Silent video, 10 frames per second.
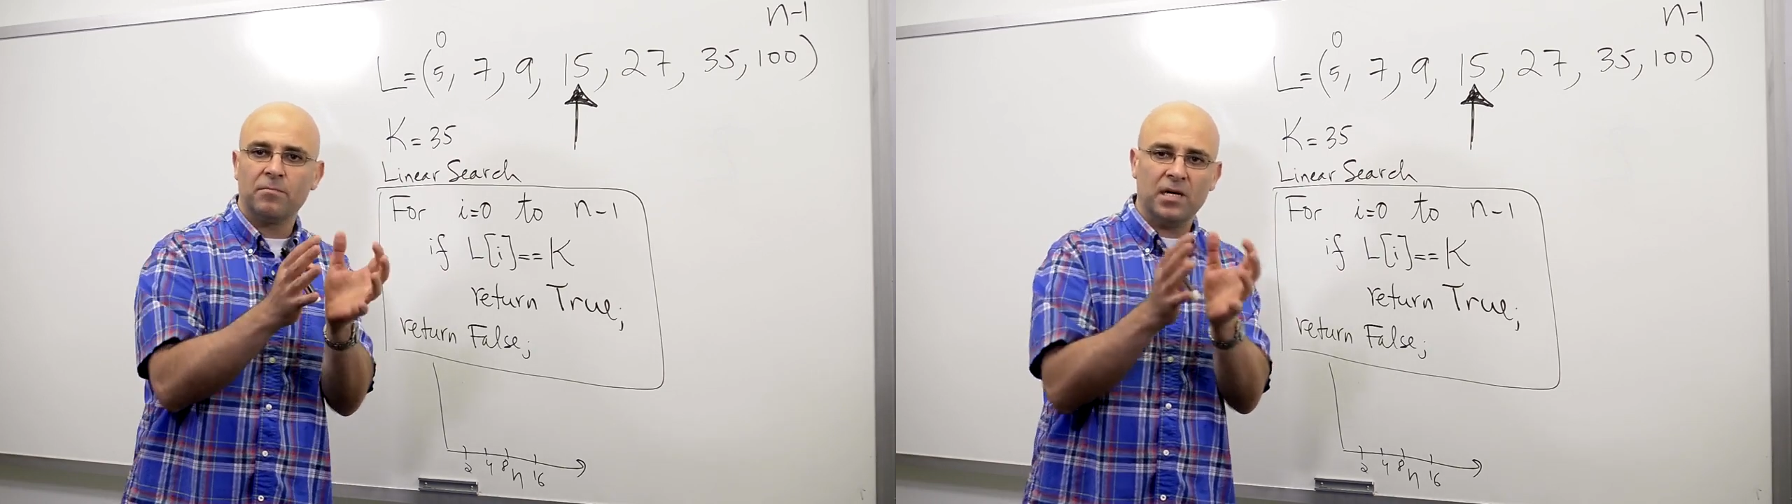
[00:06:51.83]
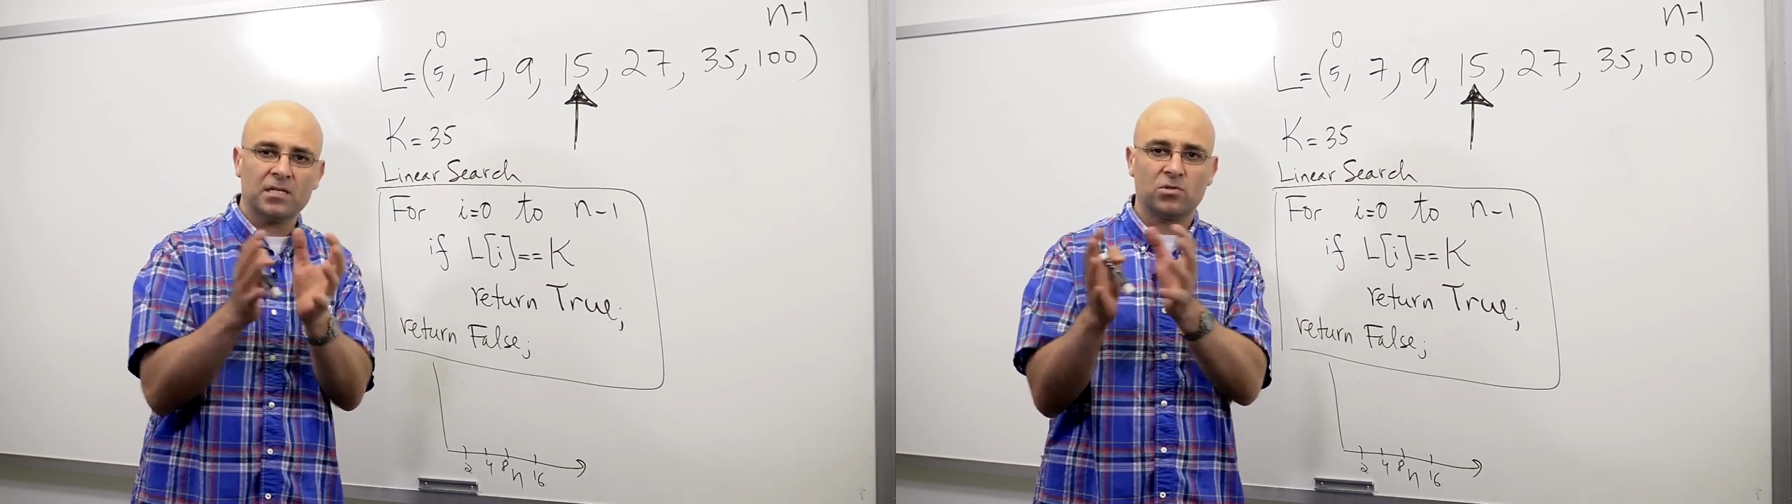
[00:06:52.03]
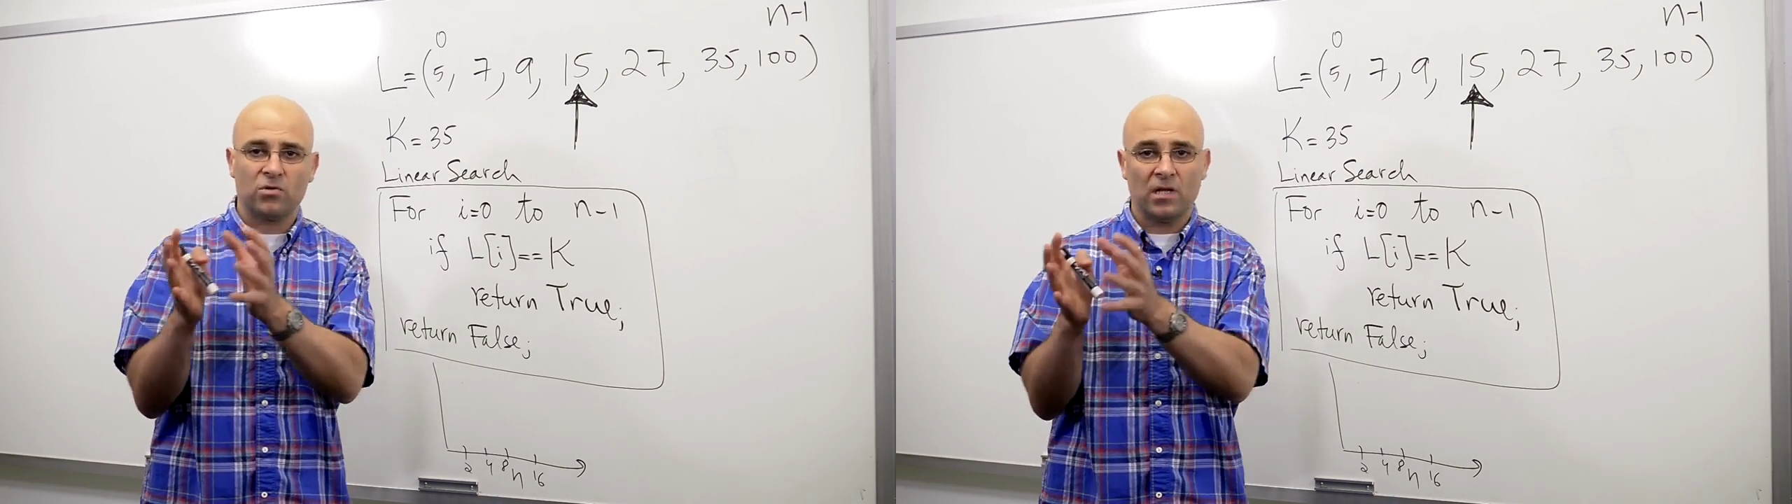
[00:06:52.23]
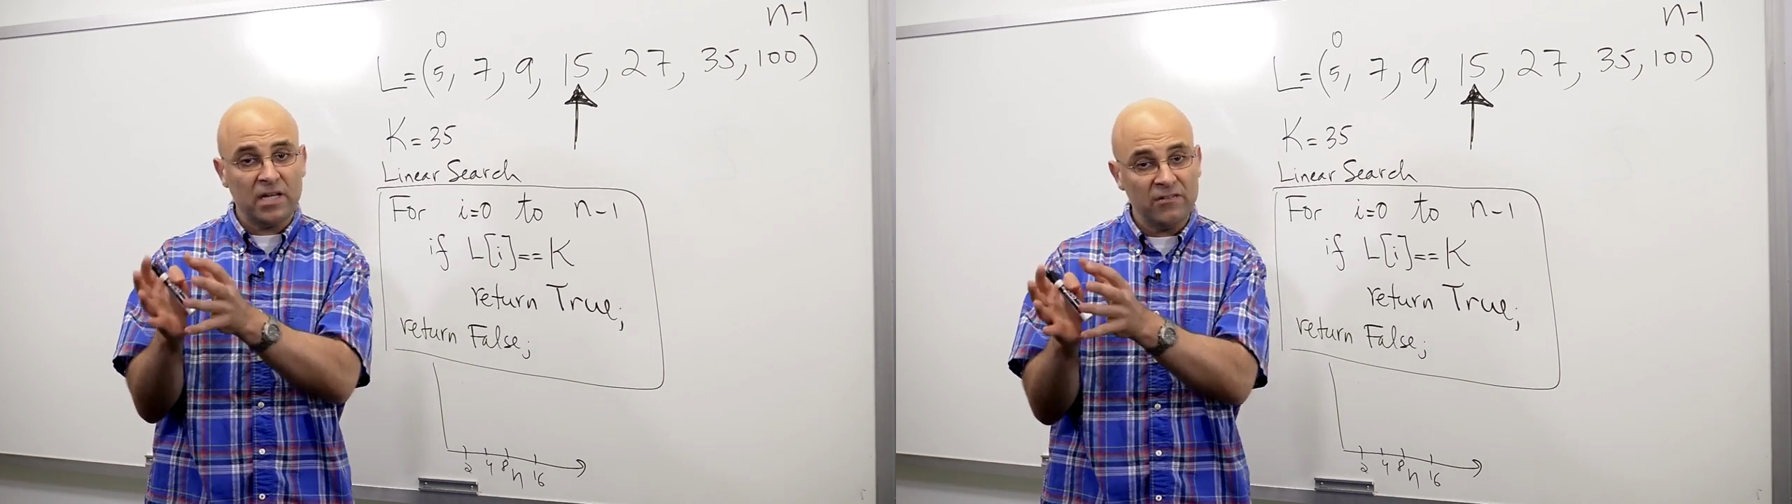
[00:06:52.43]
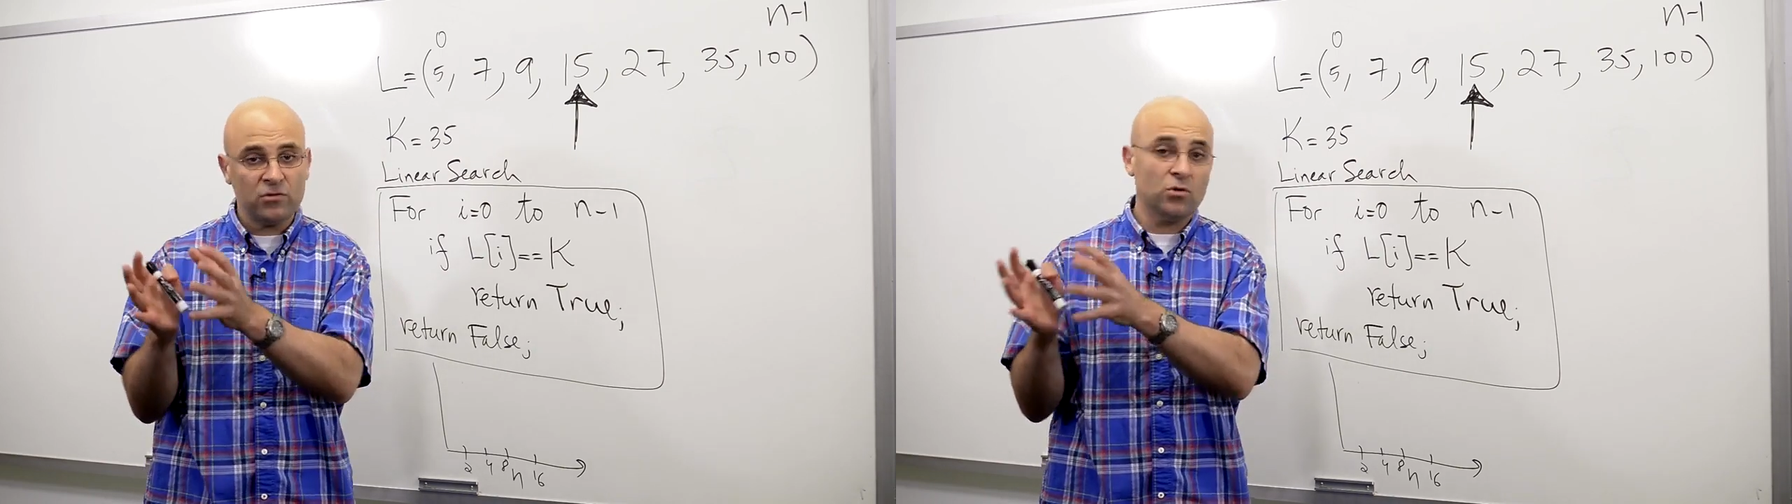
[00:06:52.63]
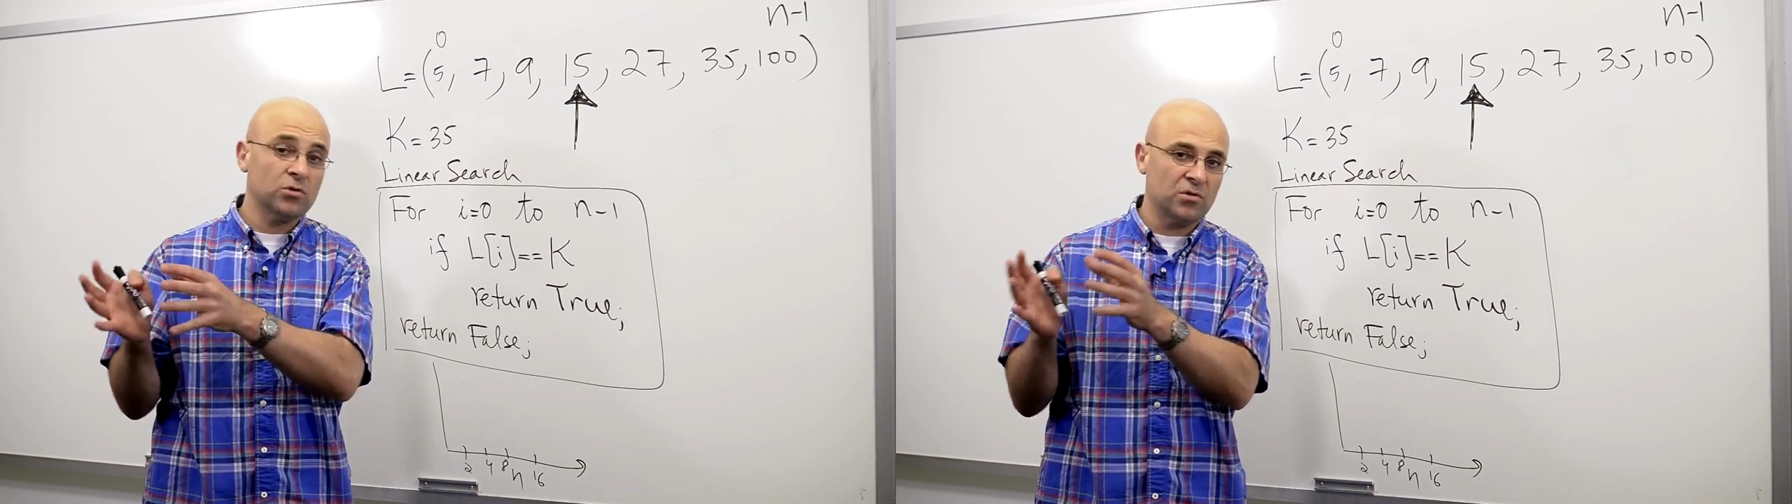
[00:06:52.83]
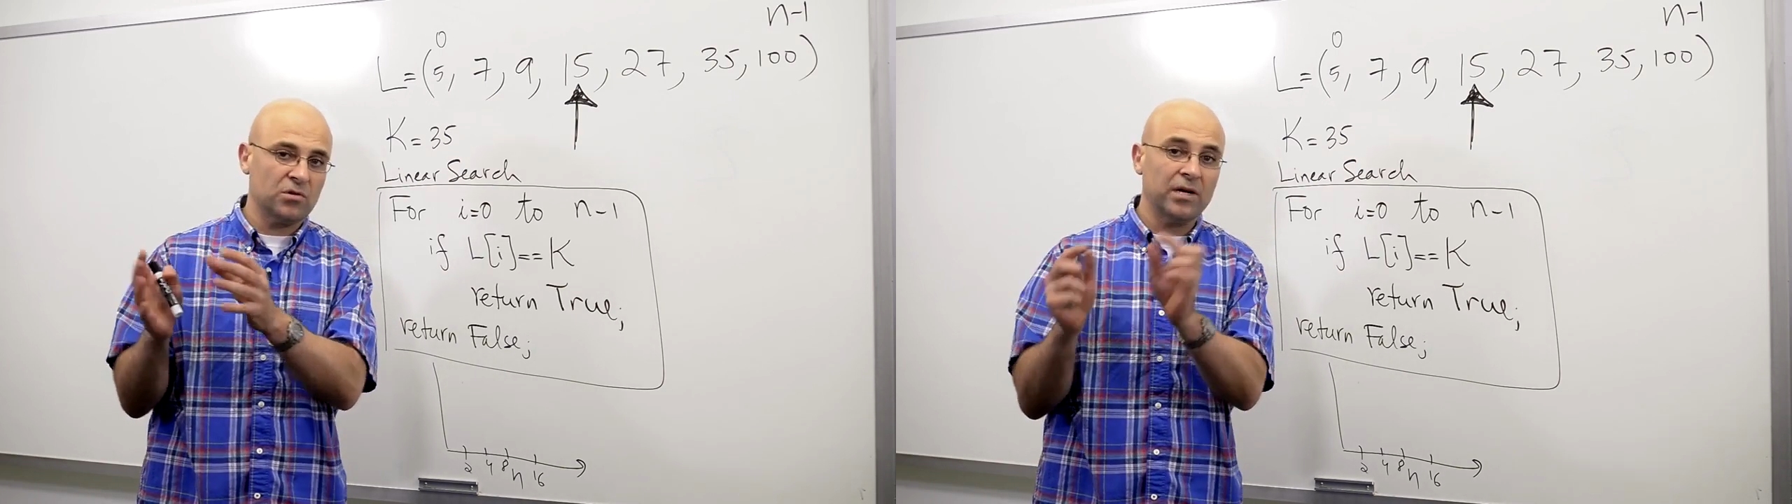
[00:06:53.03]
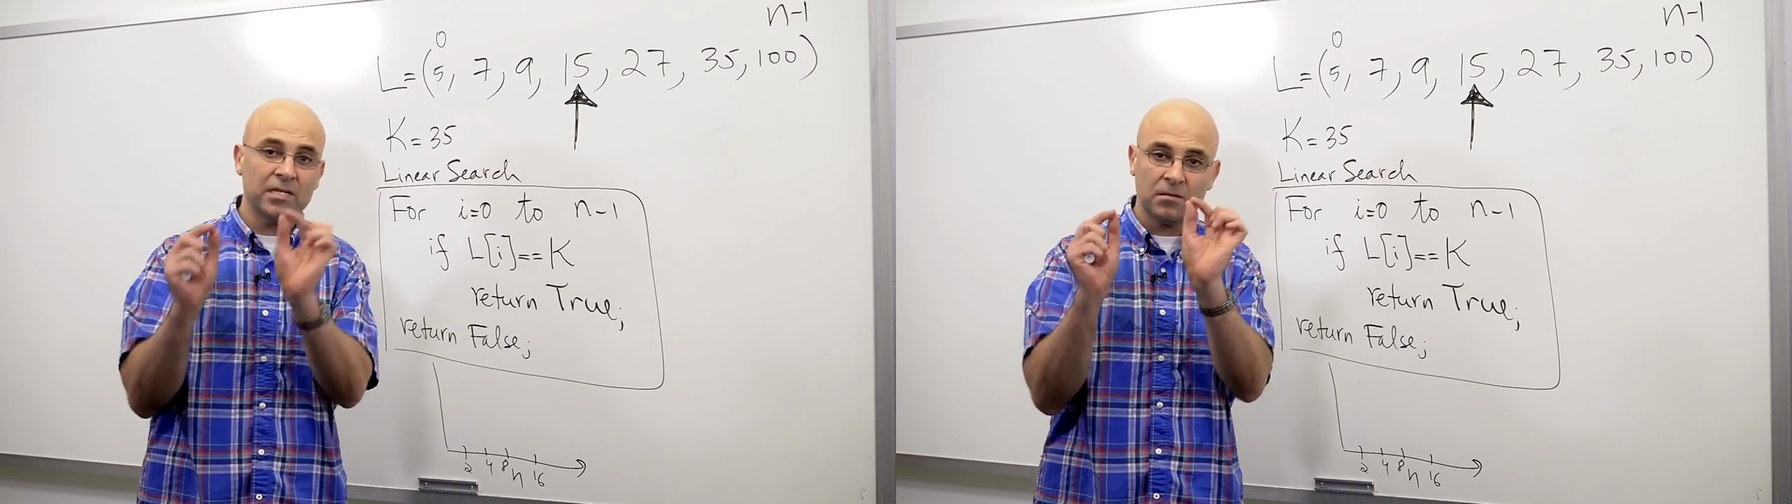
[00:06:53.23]
box to the left or to the
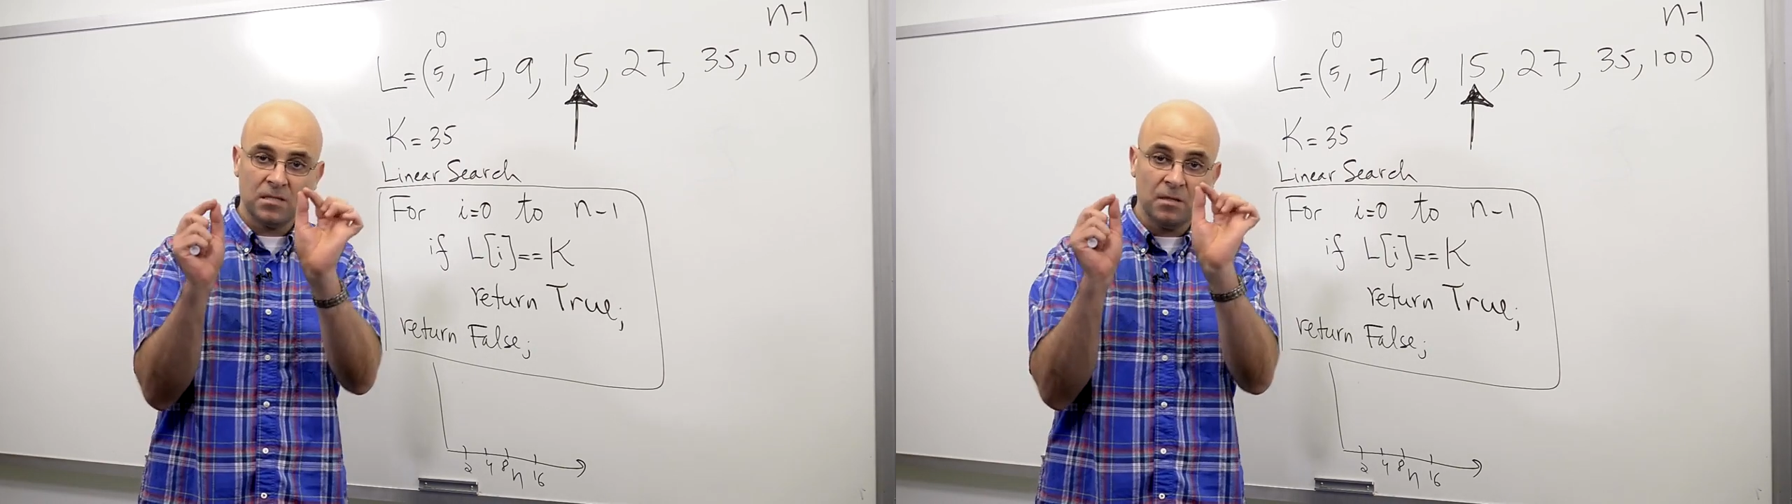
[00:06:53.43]
right,